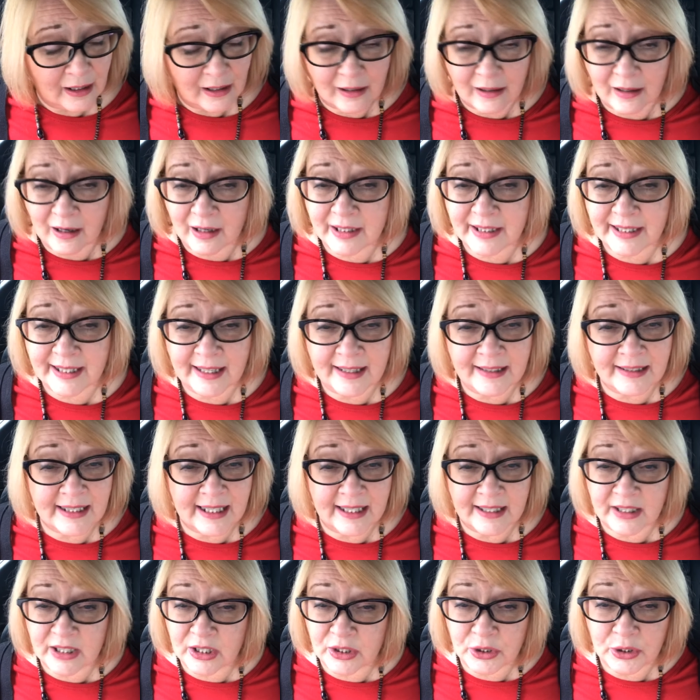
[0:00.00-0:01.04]
God says
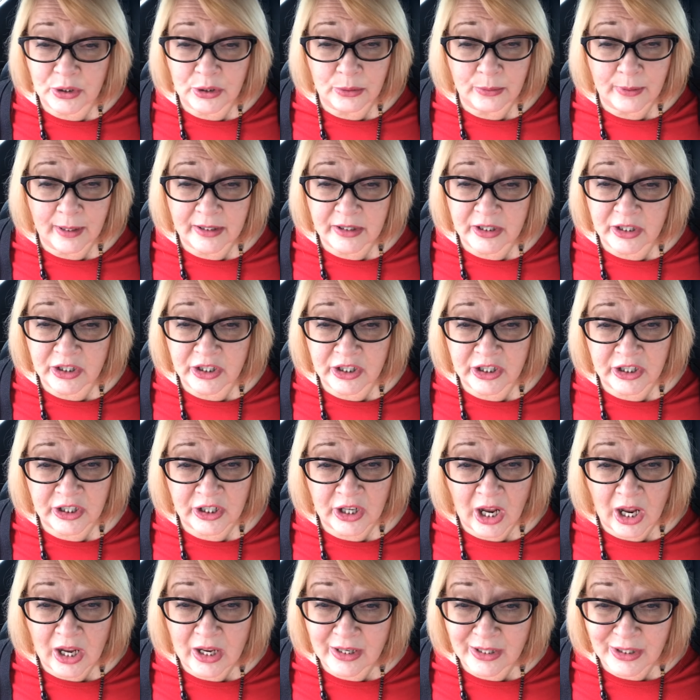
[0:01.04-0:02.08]
it's a two-edged
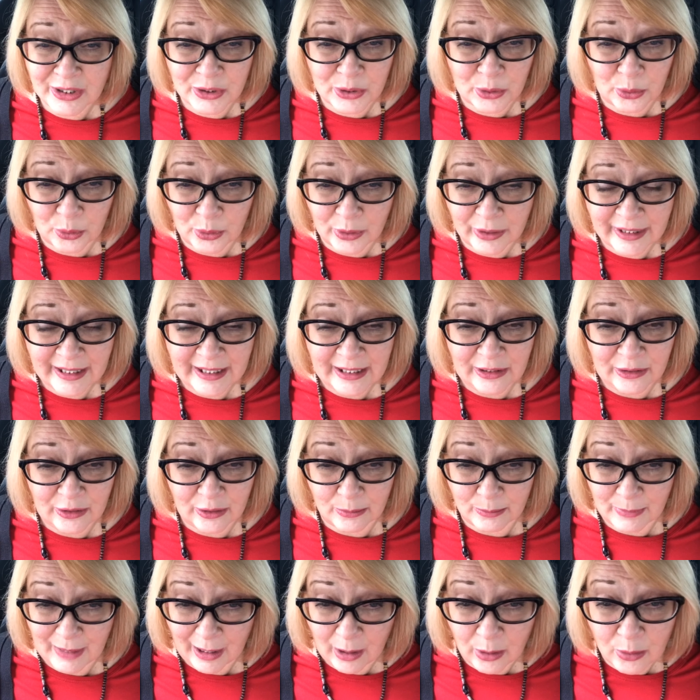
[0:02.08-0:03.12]
sword in your
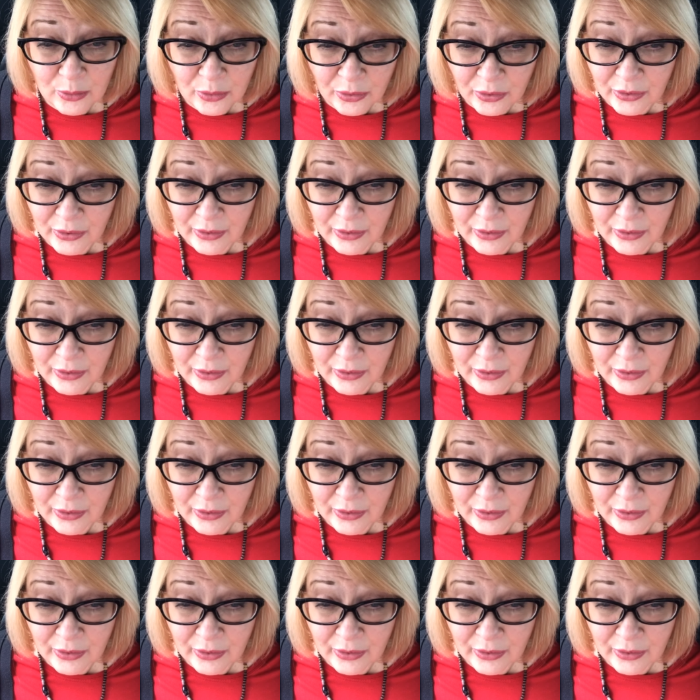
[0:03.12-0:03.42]
mouth.